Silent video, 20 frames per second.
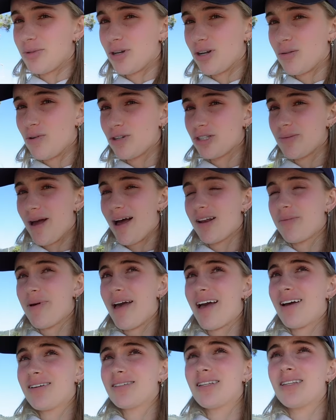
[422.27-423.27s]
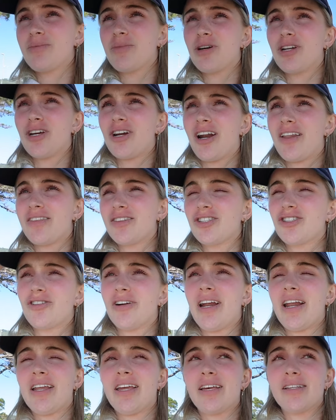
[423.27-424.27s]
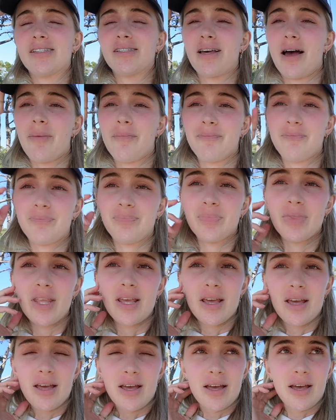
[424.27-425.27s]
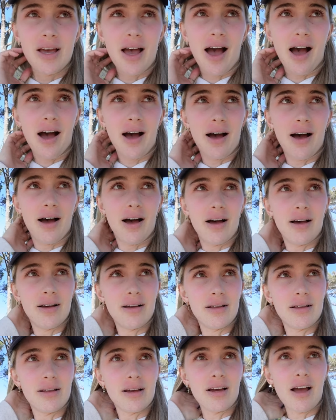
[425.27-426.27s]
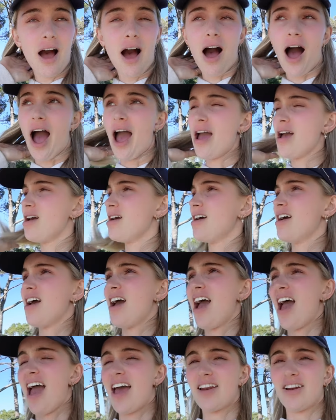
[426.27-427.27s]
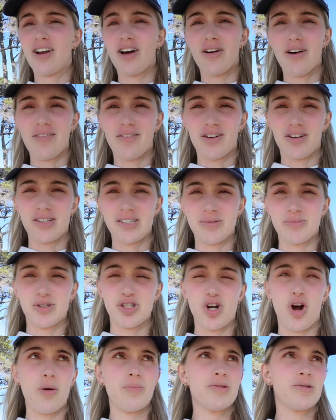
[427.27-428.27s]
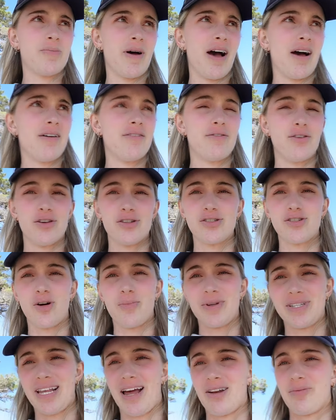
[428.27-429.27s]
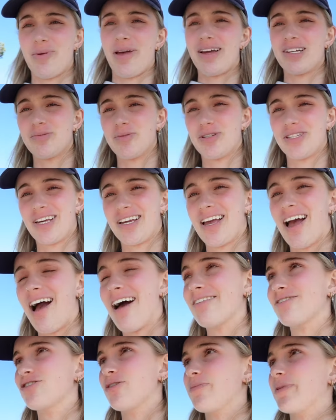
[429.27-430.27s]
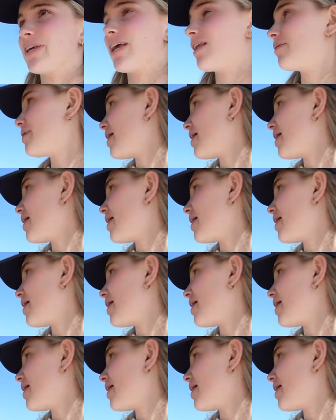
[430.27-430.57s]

we're gonna watch some Outer Banks and then we're gonna go down the street and get some uh, Kai and go have a look in some shops. But first stop is Outer Banks because I can't stop thinking